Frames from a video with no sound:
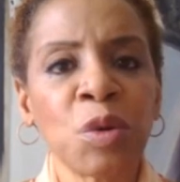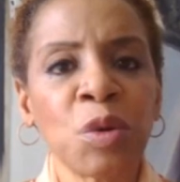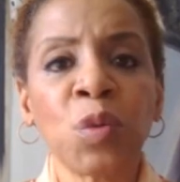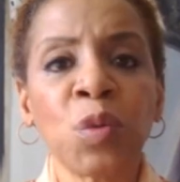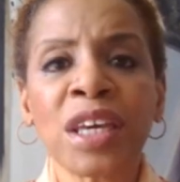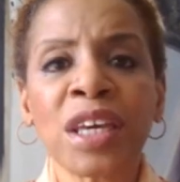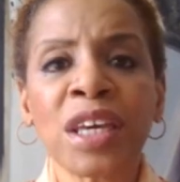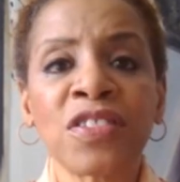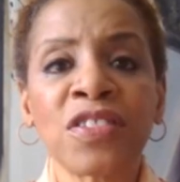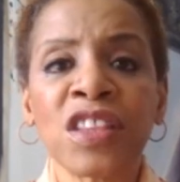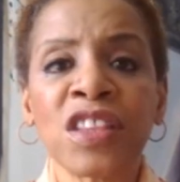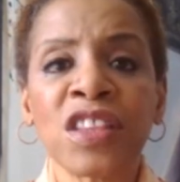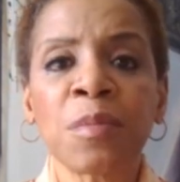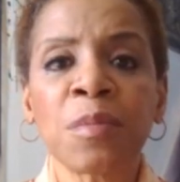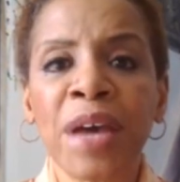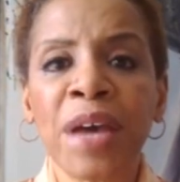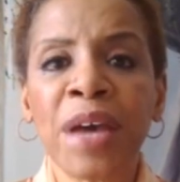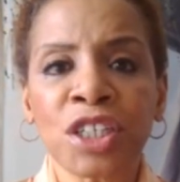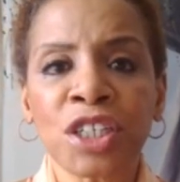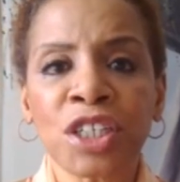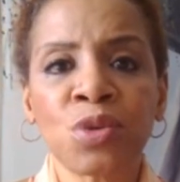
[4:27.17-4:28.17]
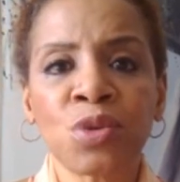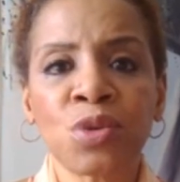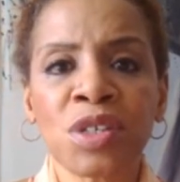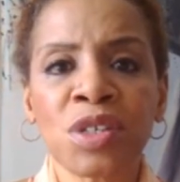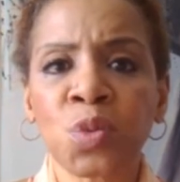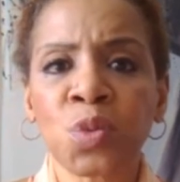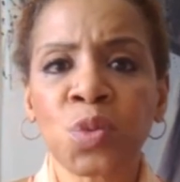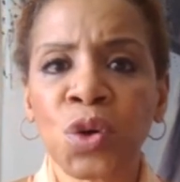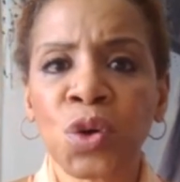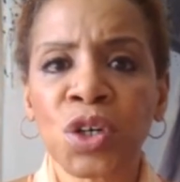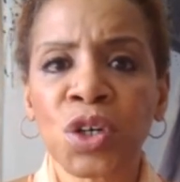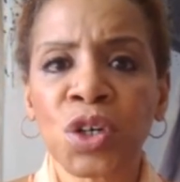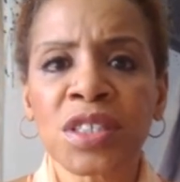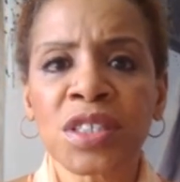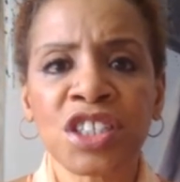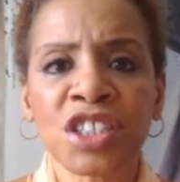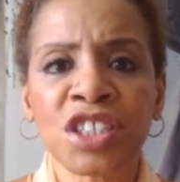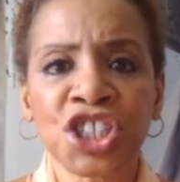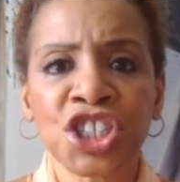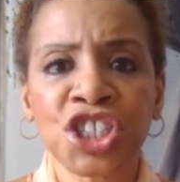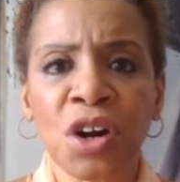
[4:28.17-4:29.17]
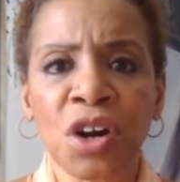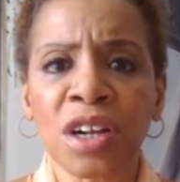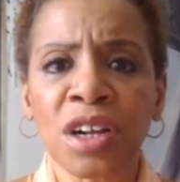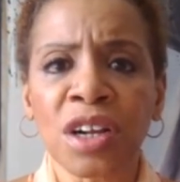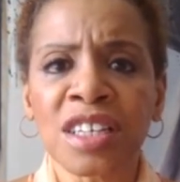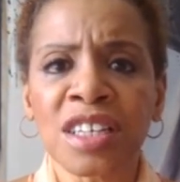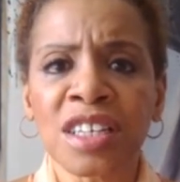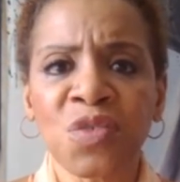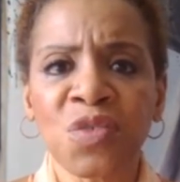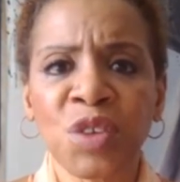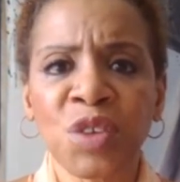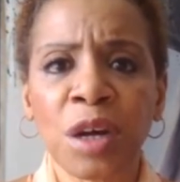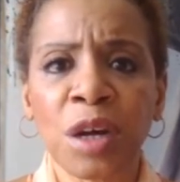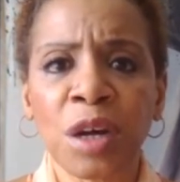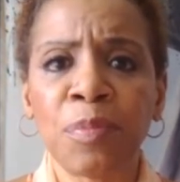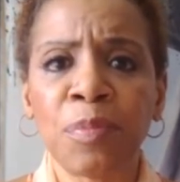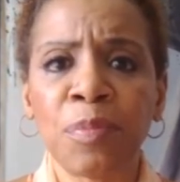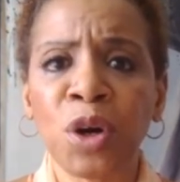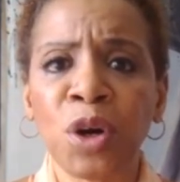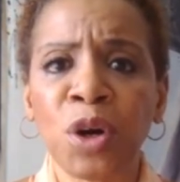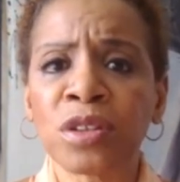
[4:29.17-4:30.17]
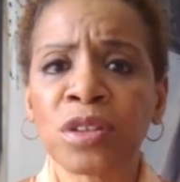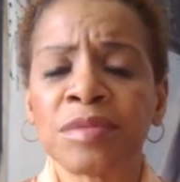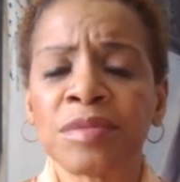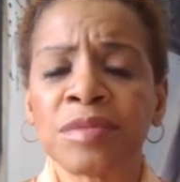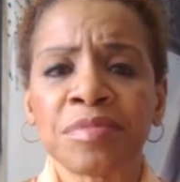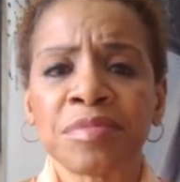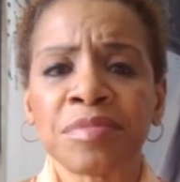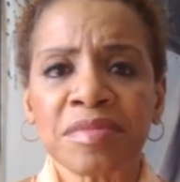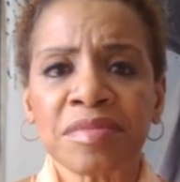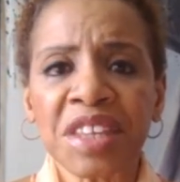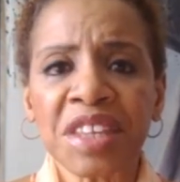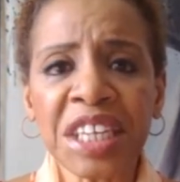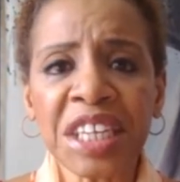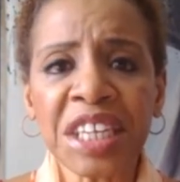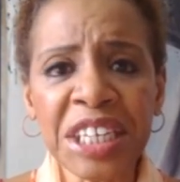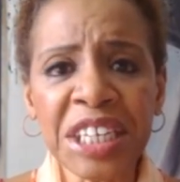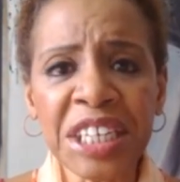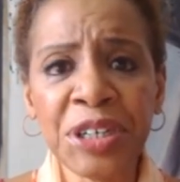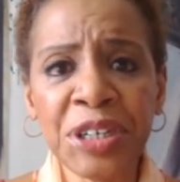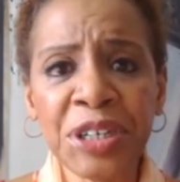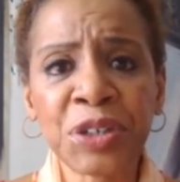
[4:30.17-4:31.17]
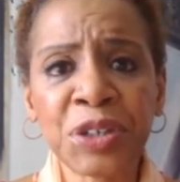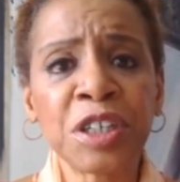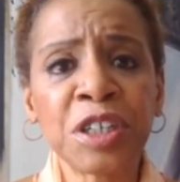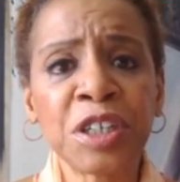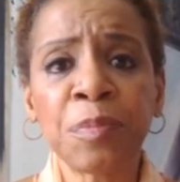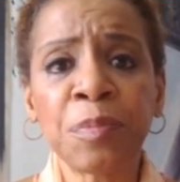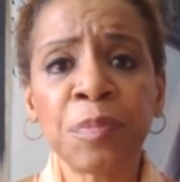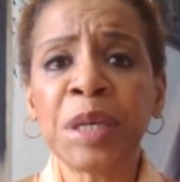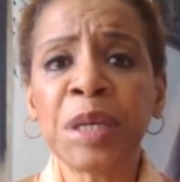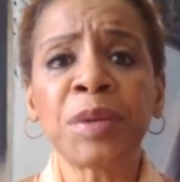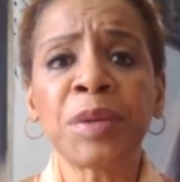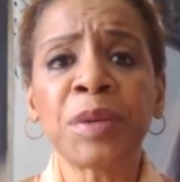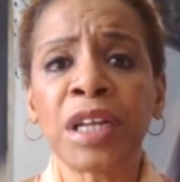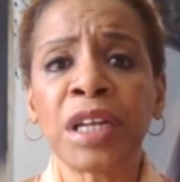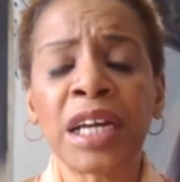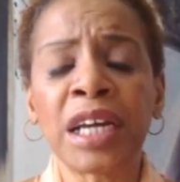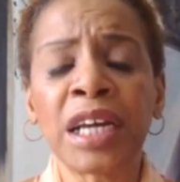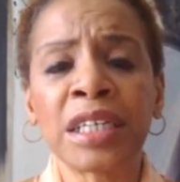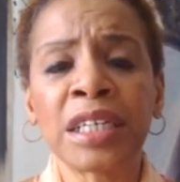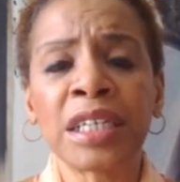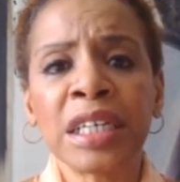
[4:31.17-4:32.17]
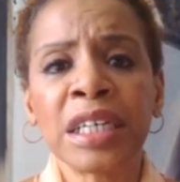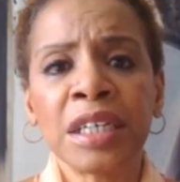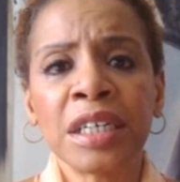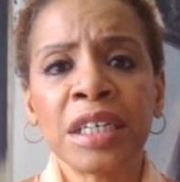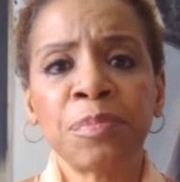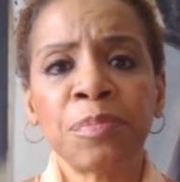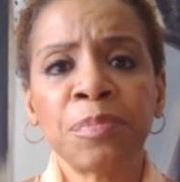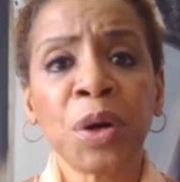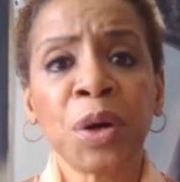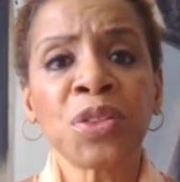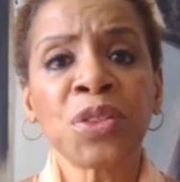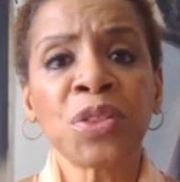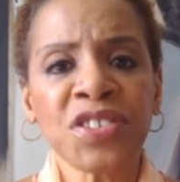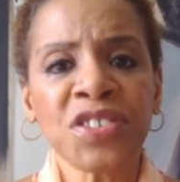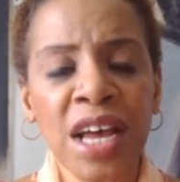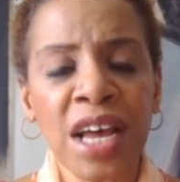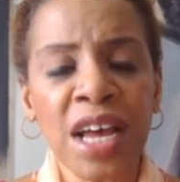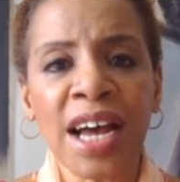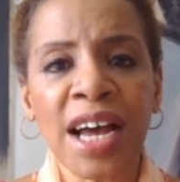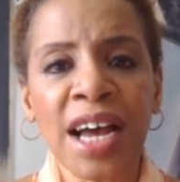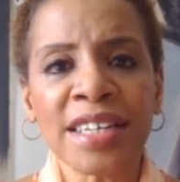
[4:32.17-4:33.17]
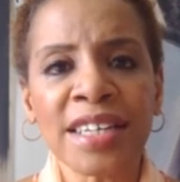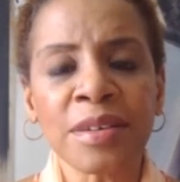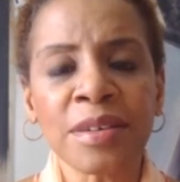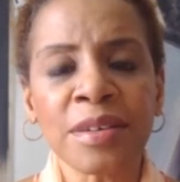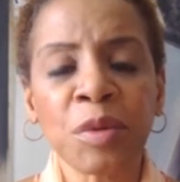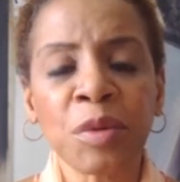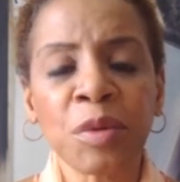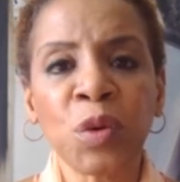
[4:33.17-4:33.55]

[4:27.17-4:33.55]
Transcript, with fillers: I mean, we can think back to his words in Charlottesville, both, you know, good people on both sides.